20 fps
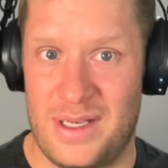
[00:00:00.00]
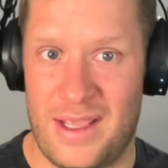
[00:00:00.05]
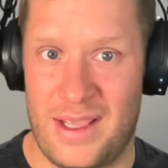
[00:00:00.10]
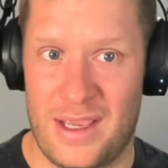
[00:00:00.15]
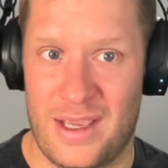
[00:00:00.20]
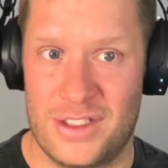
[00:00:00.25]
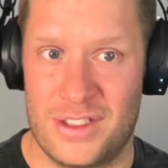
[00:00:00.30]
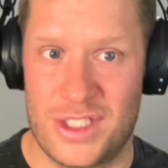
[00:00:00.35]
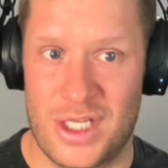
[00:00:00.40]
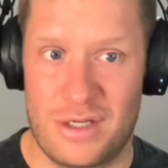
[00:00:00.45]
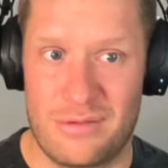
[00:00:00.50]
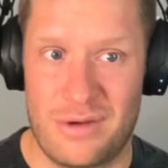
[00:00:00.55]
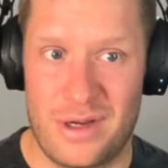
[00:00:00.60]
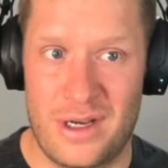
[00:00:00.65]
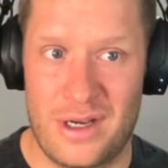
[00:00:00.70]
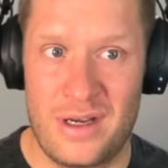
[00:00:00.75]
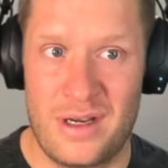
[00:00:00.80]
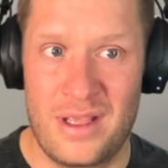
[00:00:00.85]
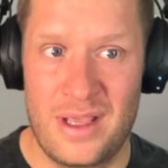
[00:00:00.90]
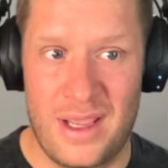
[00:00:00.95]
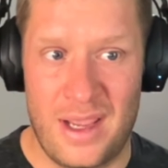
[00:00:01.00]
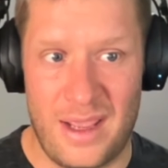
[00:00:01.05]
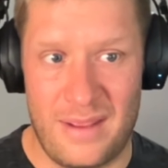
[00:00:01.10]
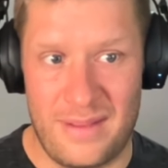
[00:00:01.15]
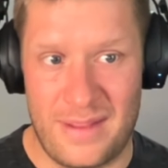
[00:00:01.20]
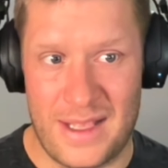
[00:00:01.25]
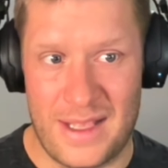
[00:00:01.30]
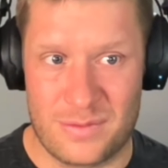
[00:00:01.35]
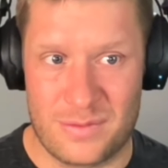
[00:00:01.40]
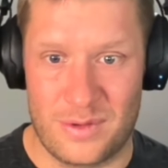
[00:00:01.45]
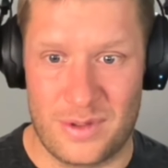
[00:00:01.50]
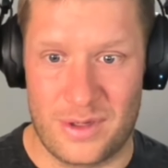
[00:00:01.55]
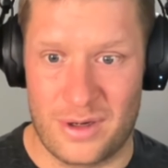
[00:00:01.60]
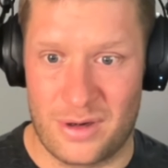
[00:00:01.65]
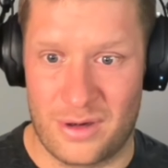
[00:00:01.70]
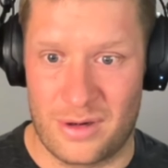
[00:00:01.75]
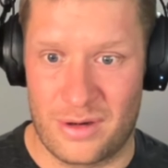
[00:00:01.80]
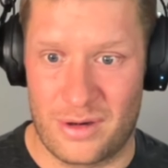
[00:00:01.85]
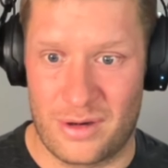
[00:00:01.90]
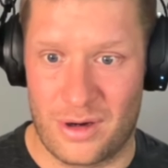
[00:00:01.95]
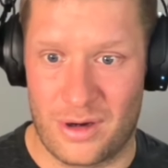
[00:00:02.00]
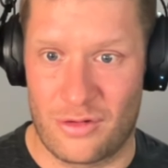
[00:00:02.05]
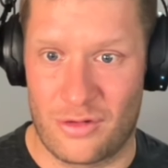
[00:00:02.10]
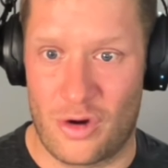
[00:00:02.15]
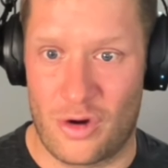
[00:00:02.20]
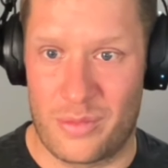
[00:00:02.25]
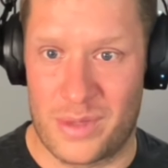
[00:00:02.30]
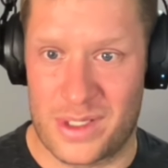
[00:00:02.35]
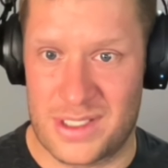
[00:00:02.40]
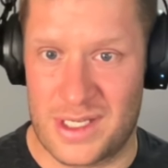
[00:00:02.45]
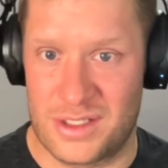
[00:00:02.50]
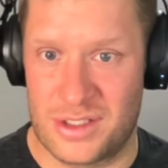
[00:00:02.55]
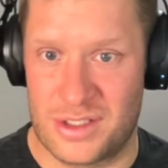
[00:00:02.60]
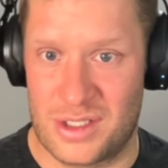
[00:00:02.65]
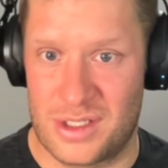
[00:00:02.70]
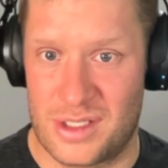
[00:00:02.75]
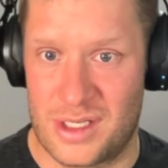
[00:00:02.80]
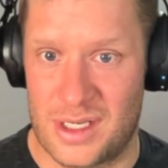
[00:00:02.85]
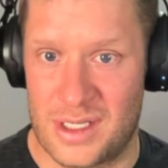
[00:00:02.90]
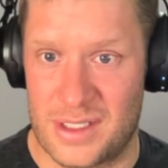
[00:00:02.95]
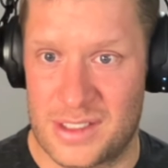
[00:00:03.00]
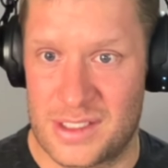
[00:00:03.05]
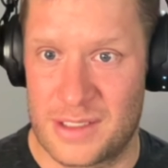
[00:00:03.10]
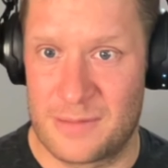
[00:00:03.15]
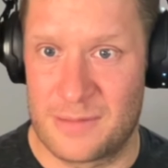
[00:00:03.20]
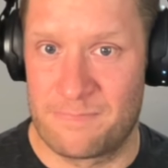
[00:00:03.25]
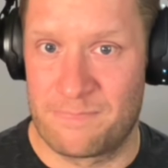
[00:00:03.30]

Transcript: AI generated, and that's what our Chrome extension does.